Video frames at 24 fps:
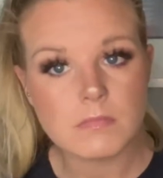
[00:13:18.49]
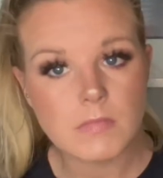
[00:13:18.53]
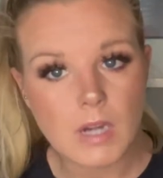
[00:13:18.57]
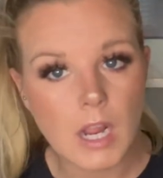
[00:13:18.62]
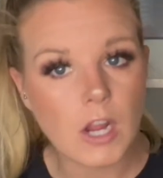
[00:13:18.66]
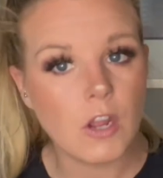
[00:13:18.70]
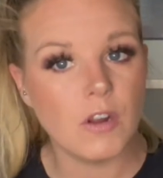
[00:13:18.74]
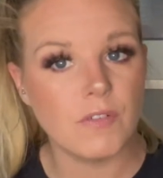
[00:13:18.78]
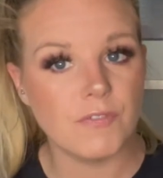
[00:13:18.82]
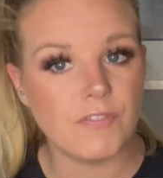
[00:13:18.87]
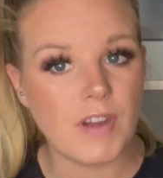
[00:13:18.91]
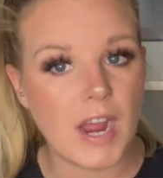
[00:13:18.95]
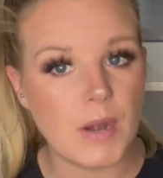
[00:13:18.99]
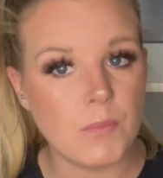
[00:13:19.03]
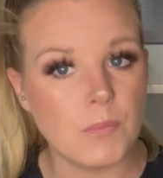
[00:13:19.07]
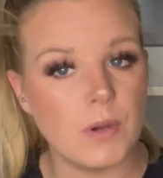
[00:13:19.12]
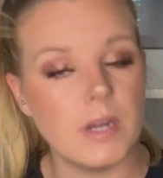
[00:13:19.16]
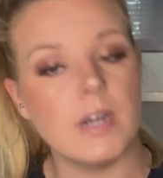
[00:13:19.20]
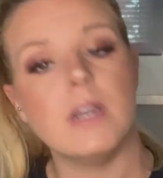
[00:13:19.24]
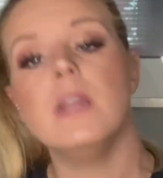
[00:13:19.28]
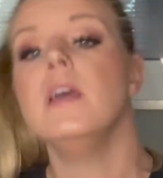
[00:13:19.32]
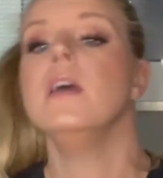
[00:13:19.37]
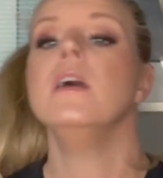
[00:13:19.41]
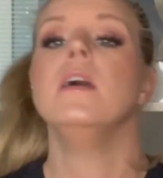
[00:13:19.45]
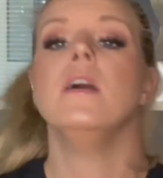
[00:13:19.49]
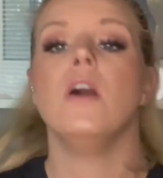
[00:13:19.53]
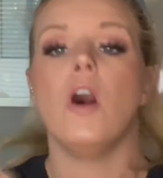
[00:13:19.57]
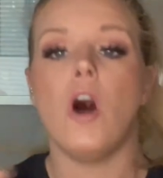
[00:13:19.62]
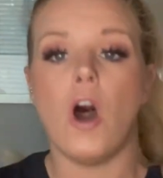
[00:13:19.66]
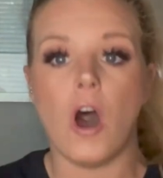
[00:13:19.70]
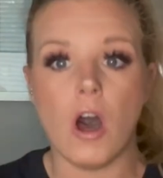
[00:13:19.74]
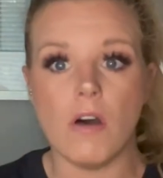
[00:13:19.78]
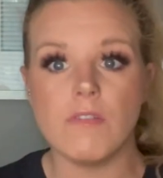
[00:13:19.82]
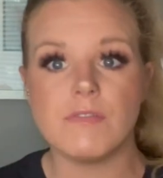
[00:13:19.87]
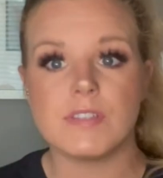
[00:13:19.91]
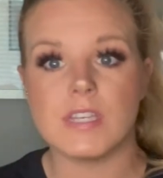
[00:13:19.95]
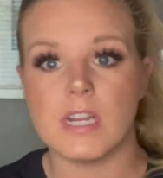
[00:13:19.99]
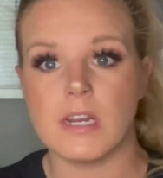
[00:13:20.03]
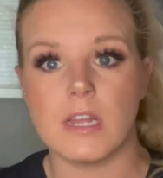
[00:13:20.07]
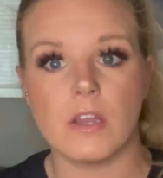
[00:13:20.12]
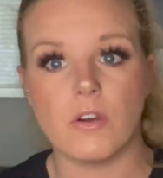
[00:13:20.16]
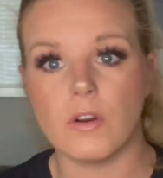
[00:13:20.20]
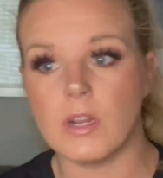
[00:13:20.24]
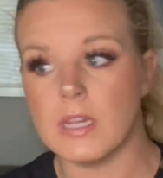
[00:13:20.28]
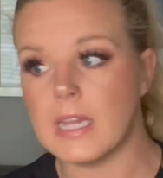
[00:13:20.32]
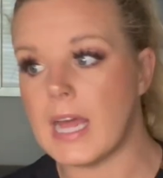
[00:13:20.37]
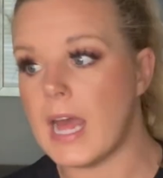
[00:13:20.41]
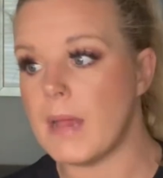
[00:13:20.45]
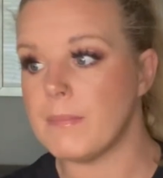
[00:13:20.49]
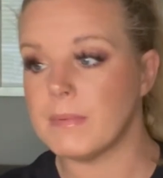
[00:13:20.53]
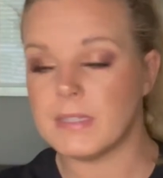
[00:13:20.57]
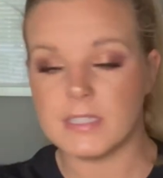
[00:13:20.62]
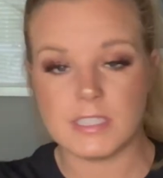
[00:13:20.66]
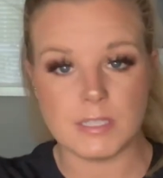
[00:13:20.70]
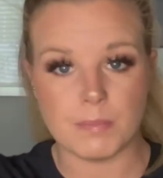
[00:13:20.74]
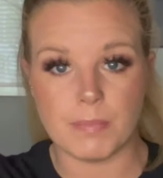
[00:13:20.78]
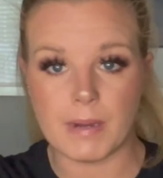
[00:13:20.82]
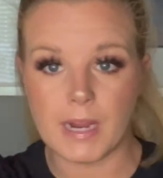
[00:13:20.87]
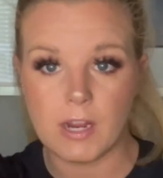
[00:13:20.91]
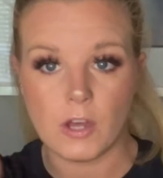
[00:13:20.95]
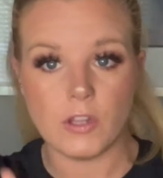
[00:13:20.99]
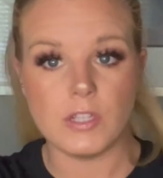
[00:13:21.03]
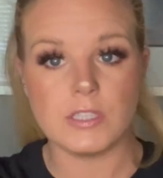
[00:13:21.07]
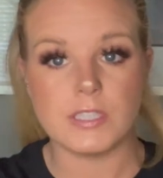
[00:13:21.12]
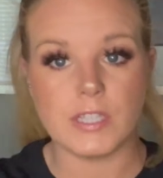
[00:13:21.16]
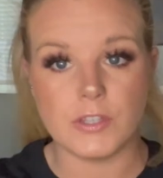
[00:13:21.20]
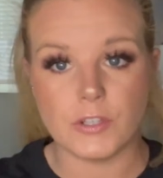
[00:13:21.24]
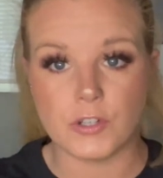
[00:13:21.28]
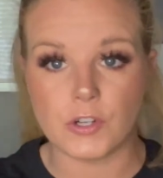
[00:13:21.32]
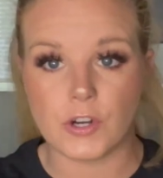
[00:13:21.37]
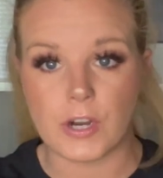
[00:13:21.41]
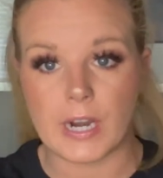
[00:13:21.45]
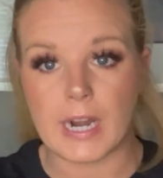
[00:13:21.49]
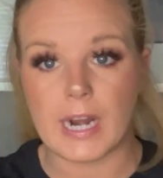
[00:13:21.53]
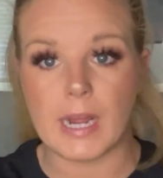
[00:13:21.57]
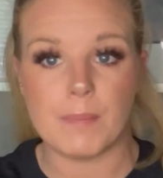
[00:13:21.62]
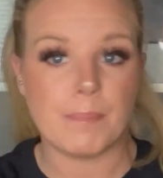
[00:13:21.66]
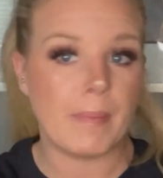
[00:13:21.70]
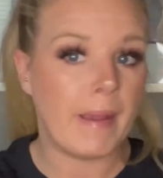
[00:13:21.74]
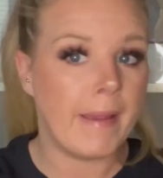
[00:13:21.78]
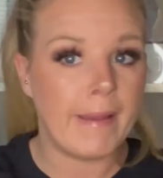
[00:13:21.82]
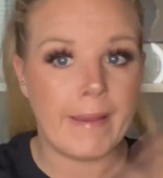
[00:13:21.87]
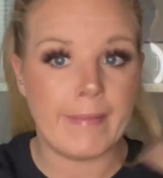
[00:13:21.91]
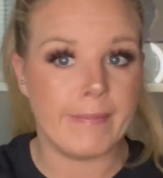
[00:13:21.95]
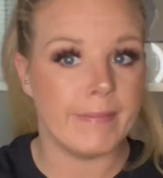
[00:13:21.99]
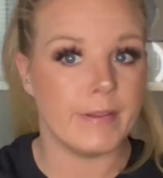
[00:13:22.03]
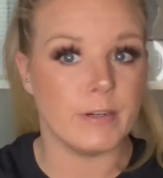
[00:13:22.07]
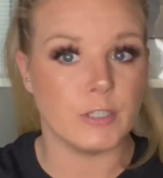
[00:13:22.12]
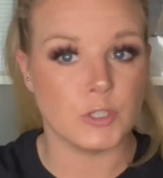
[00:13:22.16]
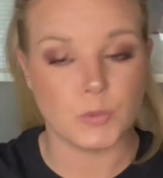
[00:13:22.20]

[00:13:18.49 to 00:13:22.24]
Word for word: Couldn't find one. All of a sudden I go to Lammle's to buy all this other crap and there's